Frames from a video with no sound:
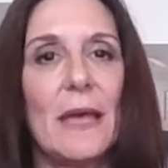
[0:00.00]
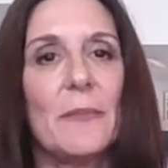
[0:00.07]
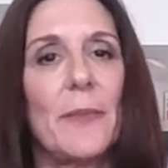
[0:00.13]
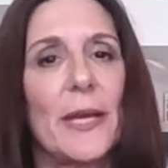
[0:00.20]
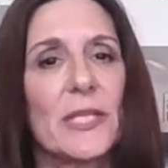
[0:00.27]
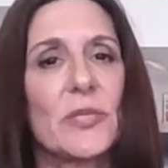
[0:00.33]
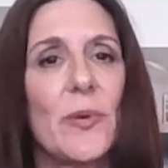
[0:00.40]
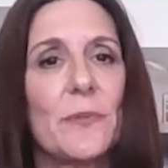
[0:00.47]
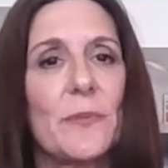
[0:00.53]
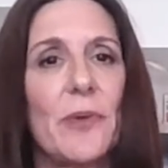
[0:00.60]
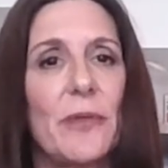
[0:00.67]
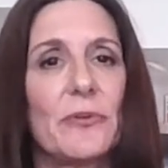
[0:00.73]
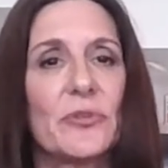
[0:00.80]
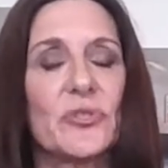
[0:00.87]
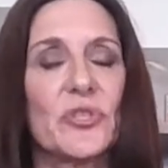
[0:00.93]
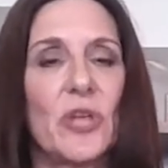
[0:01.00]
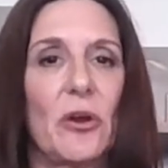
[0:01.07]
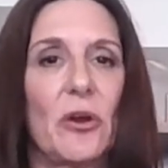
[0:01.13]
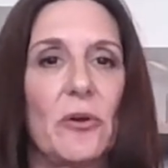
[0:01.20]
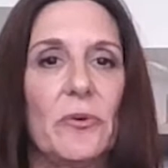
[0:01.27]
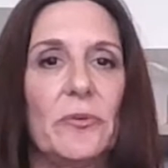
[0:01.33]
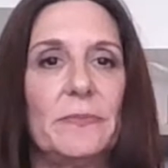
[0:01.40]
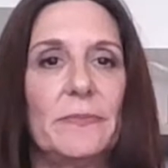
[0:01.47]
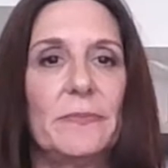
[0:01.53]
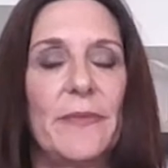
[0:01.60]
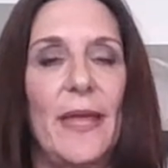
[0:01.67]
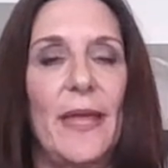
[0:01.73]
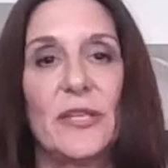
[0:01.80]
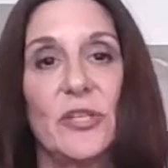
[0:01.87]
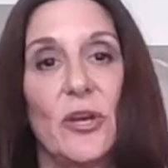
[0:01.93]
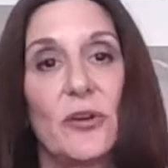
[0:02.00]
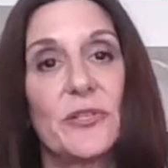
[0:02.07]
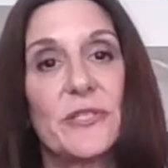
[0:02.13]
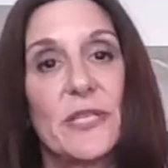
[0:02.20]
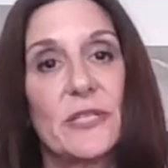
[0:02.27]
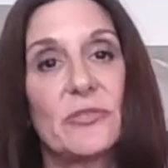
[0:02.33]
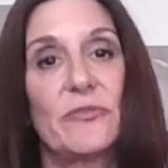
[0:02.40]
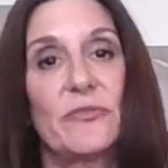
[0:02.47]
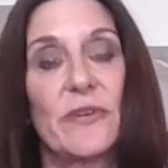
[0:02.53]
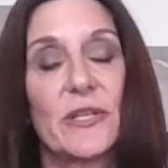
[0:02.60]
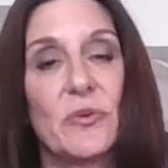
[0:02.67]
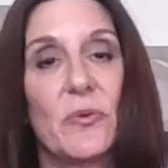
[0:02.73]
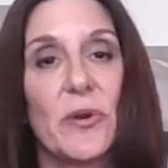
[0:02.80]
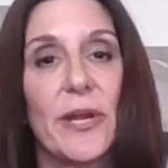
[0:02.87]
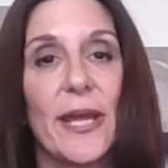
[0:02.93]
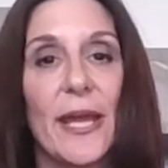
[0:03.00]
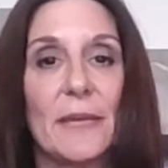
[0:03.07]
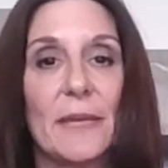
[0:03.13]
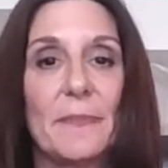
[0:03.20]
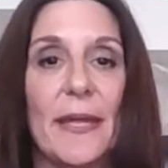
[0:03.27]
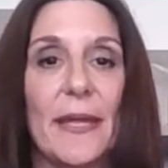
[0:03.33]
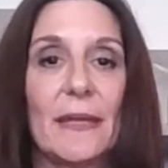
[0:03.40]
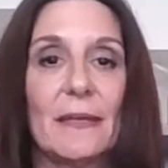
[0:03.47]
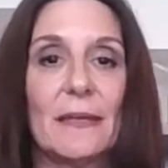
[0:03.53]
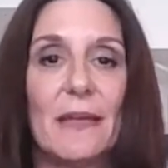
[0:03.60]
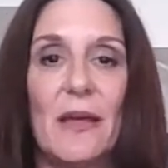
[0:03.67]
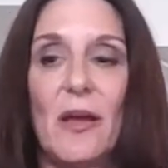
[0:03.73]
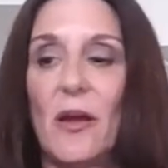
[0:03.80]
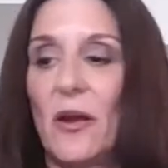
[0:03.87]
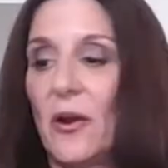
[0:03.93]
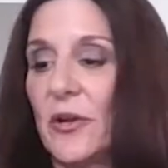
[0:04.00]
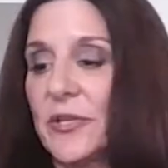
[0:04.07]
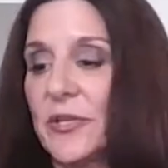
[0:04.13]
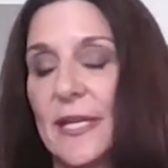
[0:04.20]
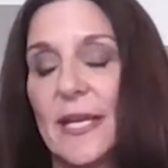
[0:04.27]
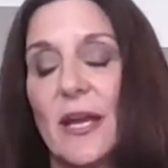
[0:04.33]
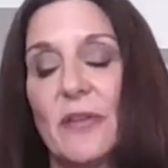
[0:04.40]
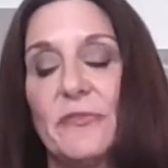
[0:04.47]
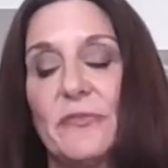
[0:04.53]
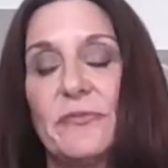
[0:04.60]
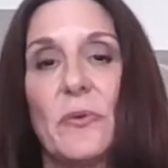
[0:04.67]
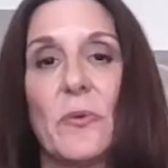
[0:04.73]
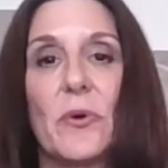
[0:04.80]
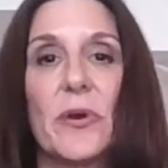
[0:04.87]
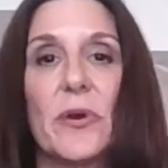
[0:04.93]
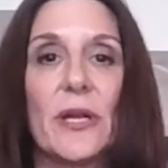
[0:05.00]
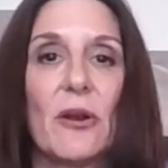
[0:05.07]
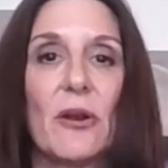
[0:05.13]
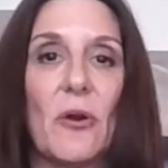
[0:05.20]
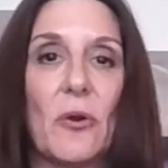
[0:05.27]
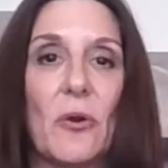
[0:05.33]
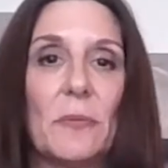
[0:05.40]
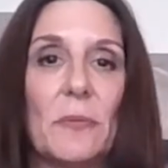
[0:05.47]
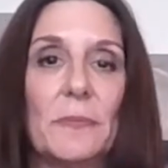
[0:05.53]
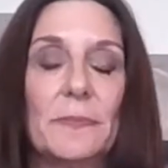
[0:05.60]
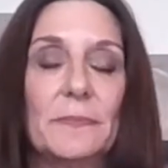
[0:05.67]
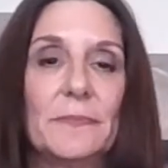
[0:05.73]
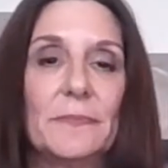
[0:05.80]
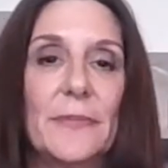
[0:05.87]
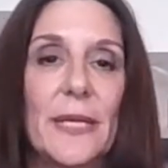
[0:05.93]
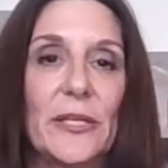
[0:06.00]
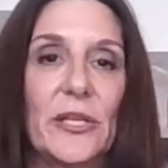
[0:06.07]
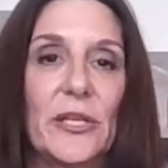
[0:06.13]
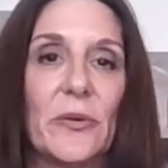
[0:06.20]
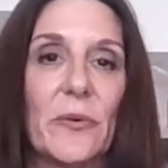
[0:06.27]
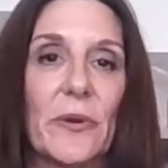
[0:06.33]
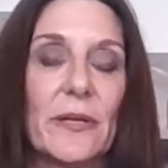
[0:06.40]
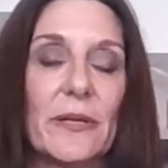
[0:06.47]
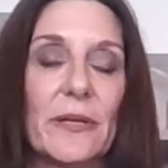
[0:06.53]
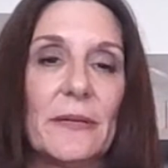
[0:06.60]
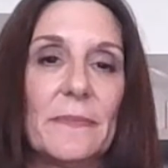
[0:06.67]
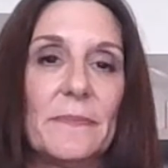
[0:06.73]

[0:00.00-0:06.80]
My twin brother Joe and younger sister Victoria and me are sitting on the floor in our home in New York.